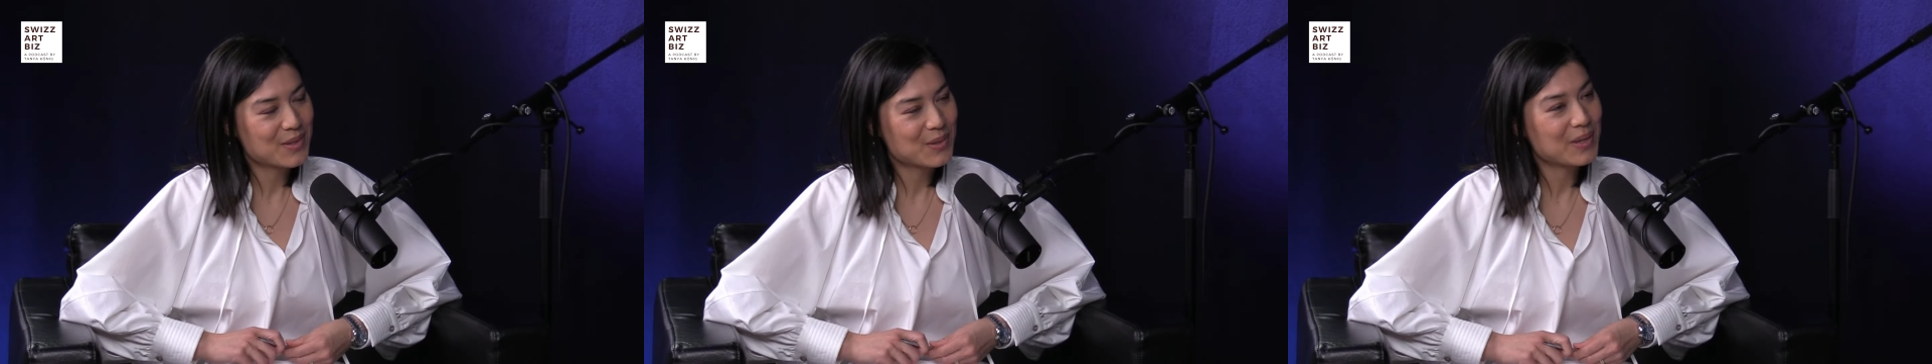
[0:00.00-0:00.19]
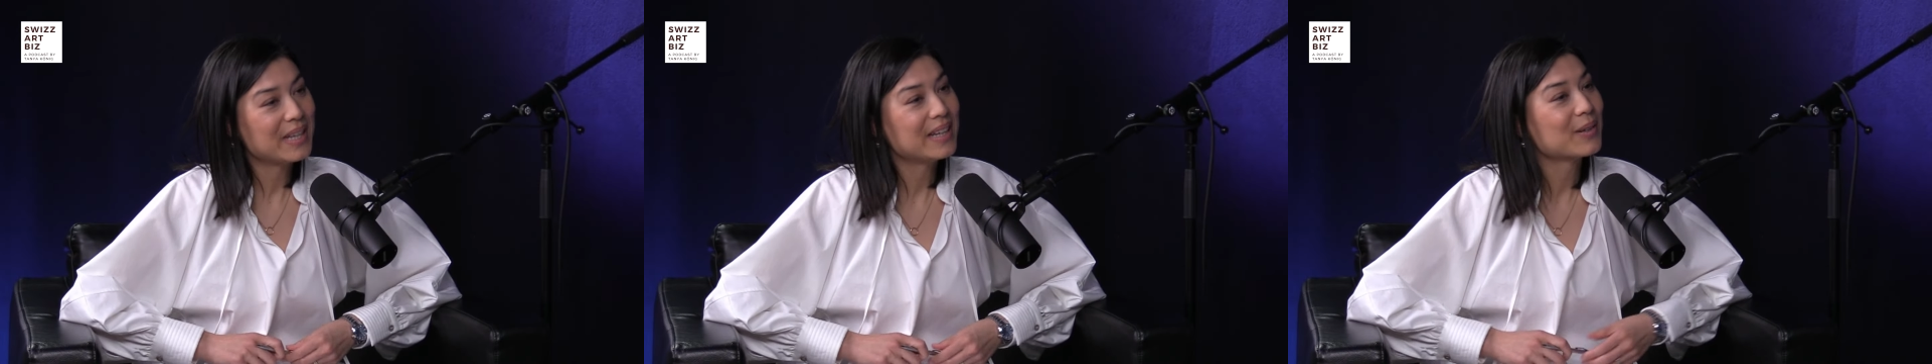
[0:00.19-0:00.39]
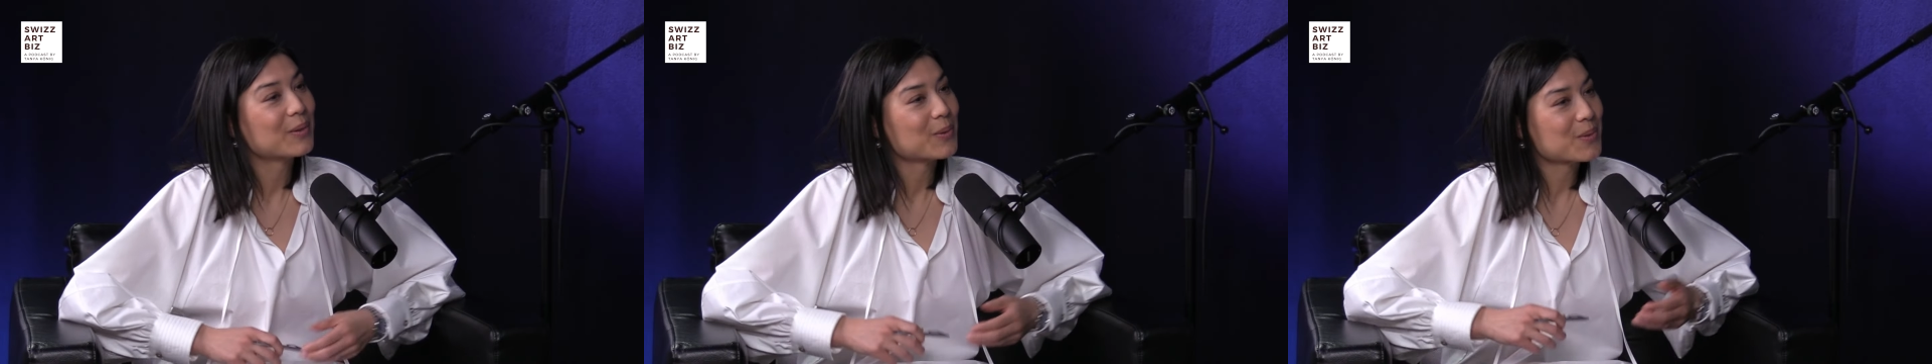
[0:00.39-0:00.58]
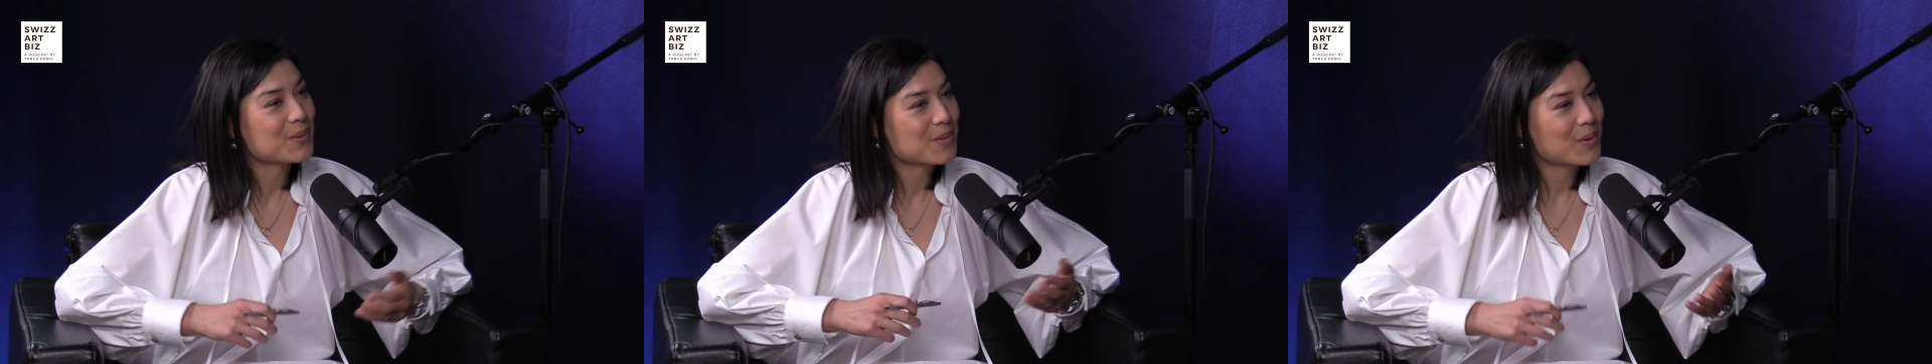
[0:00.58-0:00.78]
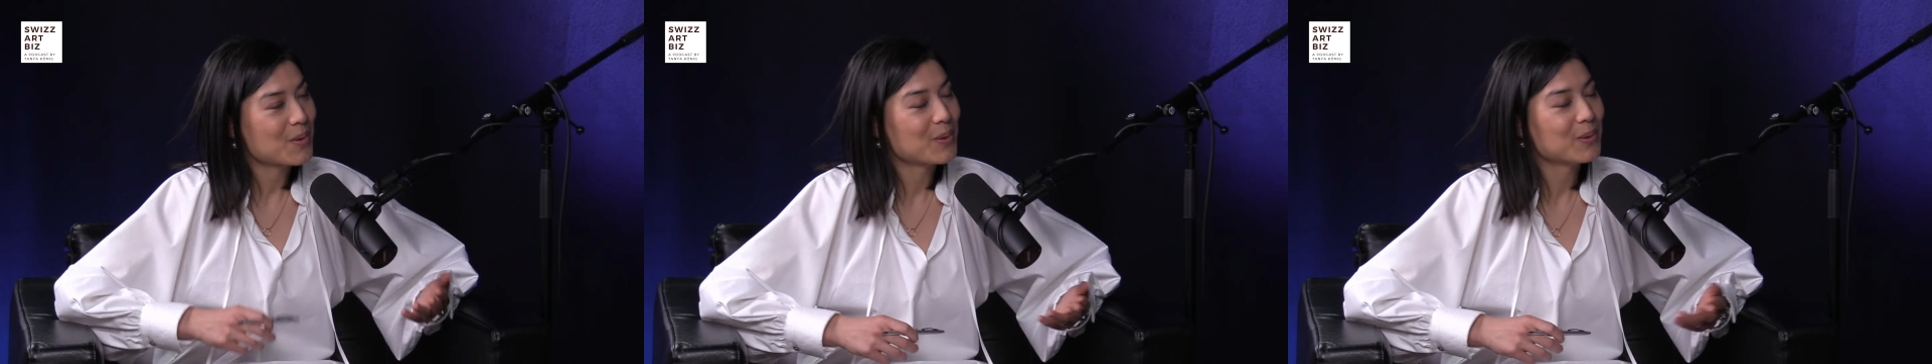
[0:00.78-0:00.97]
to hear
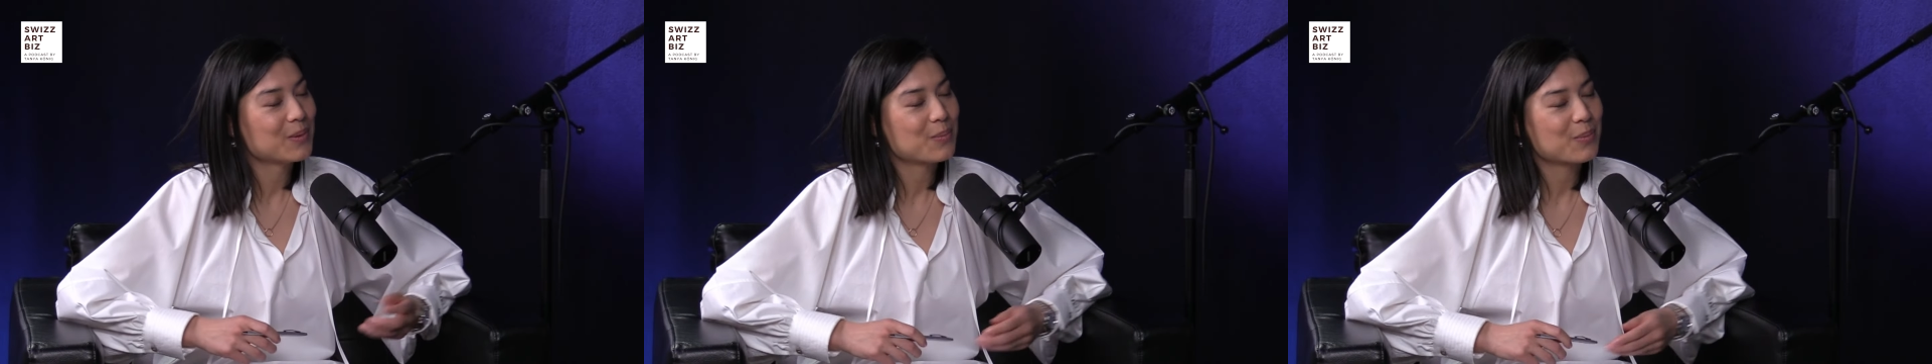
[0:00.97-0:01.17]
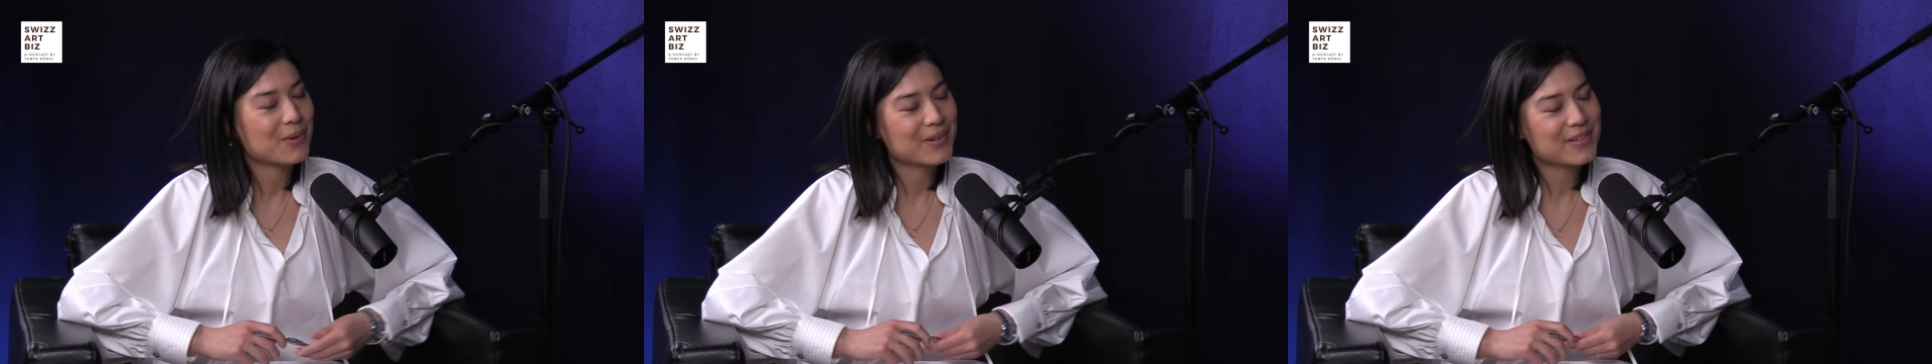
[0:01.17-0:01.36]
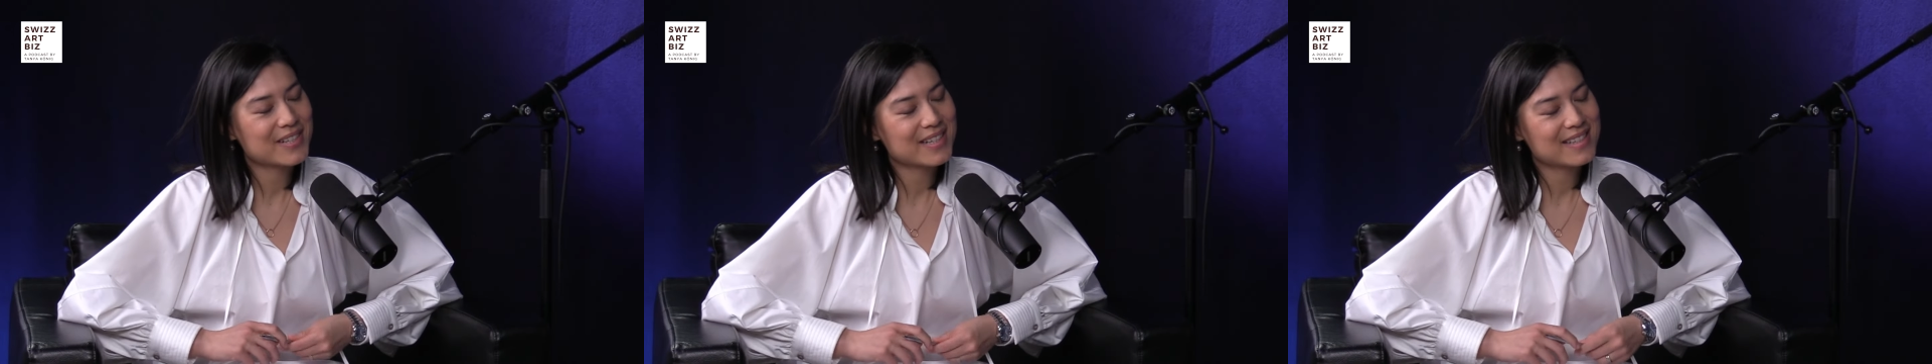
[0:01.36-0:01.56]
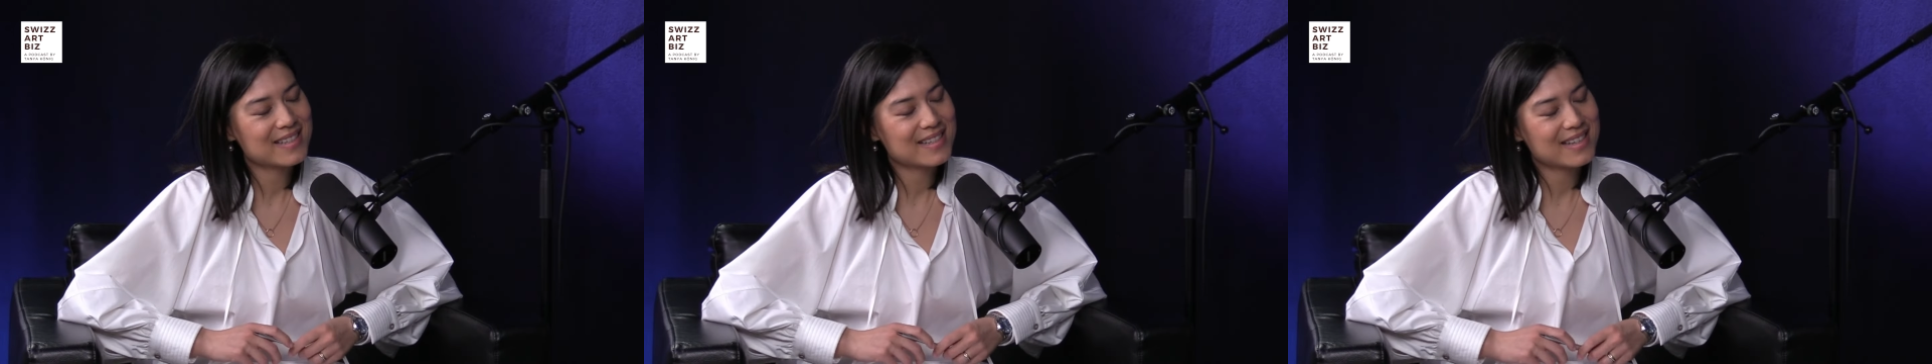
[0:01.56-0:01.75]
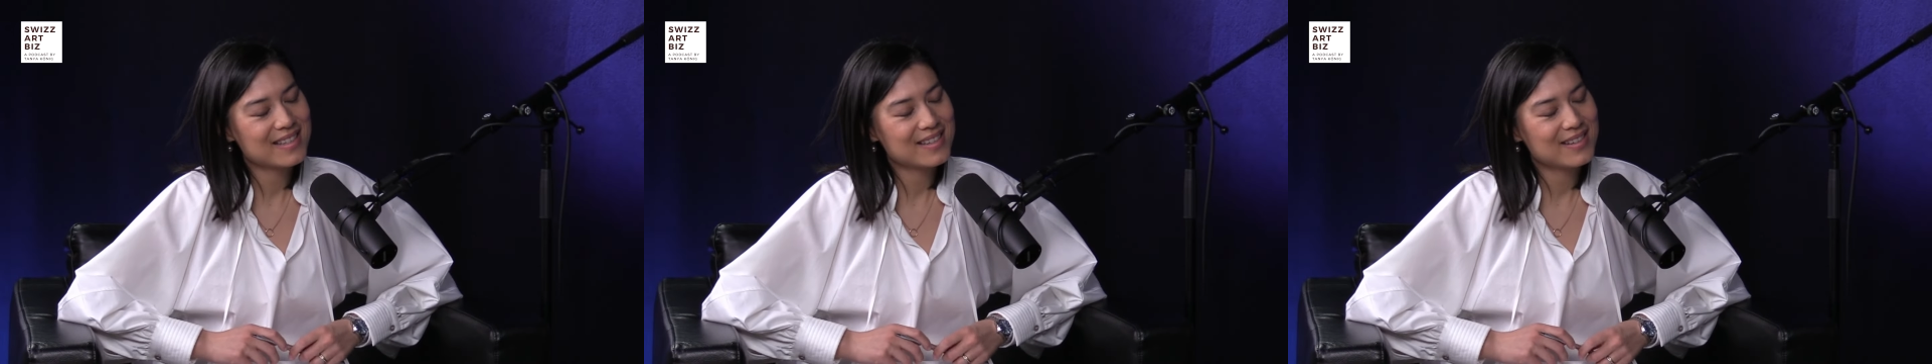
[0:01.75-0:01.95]
also all the projects
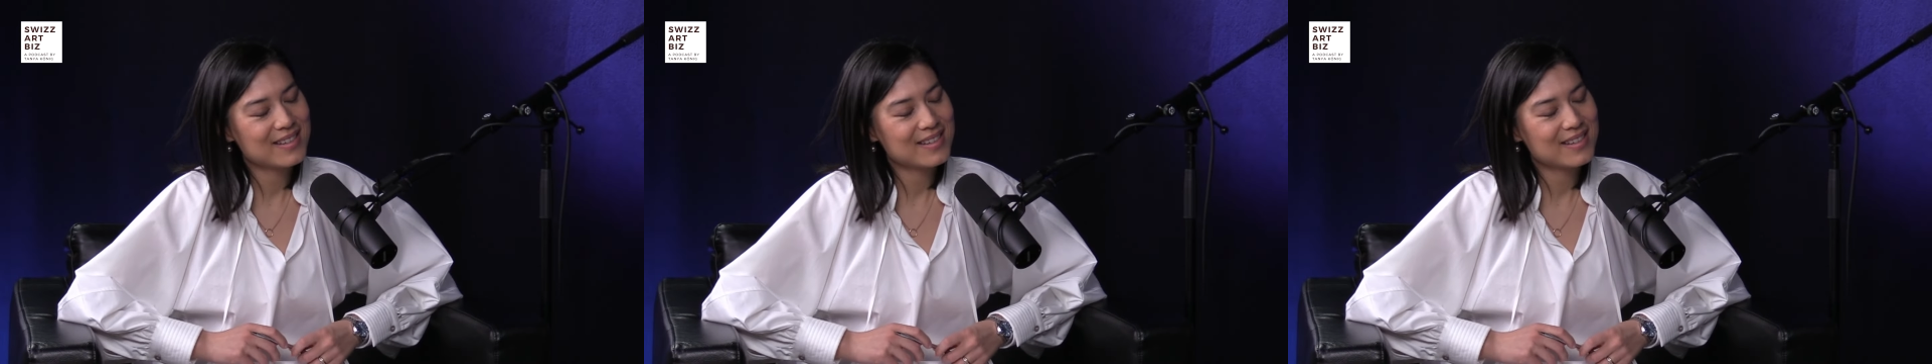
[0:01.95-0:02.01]
that